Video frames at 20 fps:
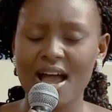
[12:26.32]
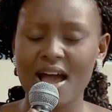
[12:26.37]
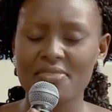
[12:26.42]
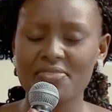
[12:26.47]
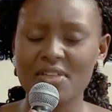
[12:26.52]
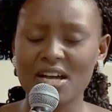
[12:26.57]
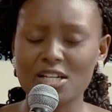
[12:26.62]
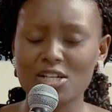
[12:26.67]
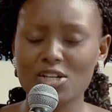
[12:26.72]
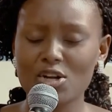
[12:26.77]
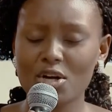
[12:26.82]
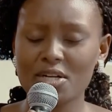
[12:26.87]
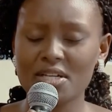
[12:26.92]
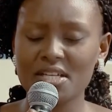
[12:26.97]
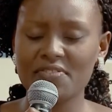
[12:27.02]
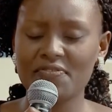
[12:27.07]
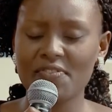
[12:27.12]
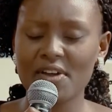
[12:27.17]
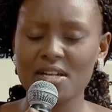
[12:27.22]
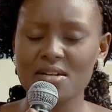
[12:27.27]
That, Lord,
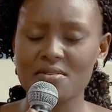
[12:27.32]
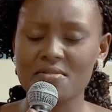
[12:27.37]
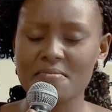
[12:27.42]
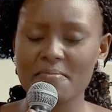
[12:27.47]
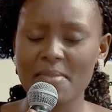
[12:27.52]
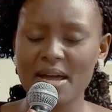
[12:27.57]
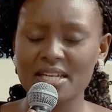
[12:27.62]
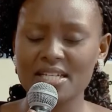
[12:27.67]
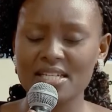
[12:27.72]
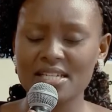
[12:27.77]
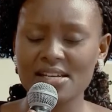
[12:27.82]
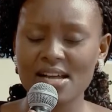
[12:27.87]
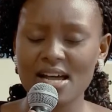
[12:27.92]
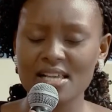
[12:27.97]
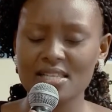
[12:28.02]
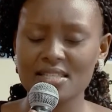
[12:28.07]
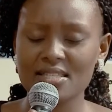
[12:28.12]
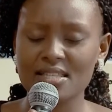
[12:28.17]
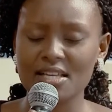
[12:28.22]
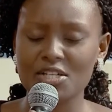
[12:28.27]
even reminding
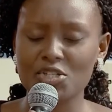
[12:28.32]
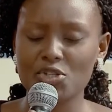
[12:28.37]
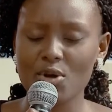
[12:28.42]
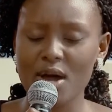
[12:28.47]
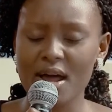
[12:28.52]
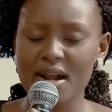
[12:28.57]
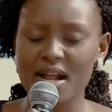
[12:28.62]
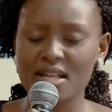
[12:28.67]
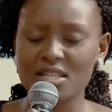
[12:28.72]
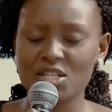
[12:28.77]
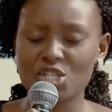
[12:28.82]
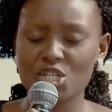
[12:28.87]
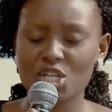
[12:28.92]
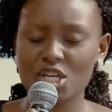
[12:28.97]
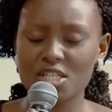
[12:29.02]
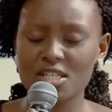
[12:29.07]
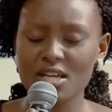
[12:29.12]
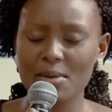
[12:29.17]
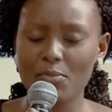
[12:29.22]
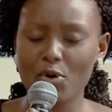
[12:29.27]
us that you are
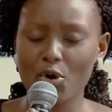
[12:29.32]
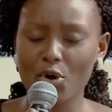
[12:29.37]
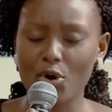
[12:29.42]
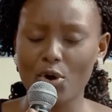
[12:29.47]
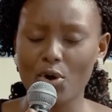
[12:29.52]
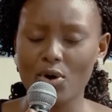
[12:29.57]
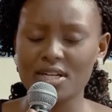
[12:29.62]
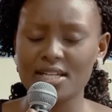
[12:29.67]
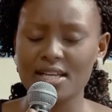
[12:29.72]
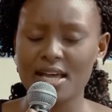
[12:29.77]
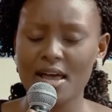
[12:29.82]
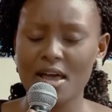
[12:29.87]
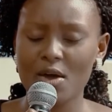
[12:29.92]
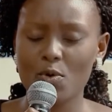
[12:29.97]
unchangeable God,